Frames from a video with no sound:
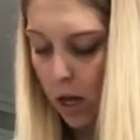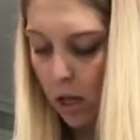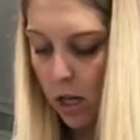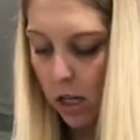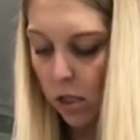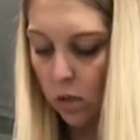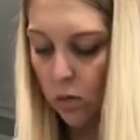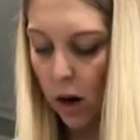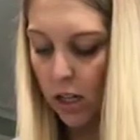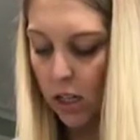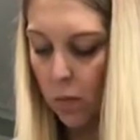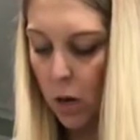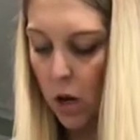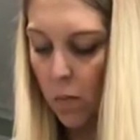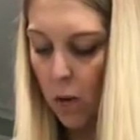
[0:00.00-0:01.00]
This
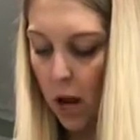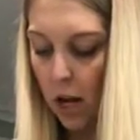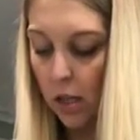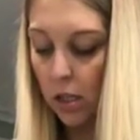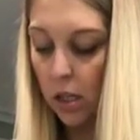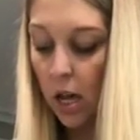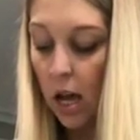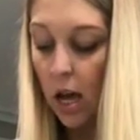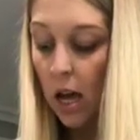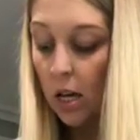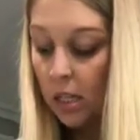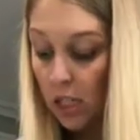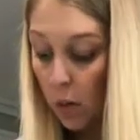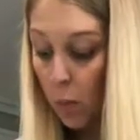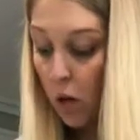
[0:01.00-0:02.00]
recipe makes,
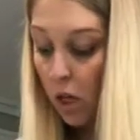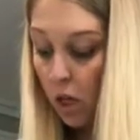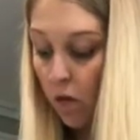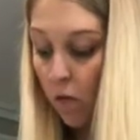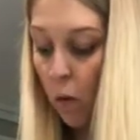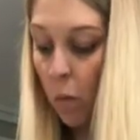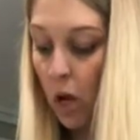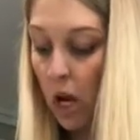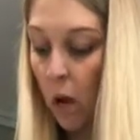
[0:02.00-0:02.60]
typically for me,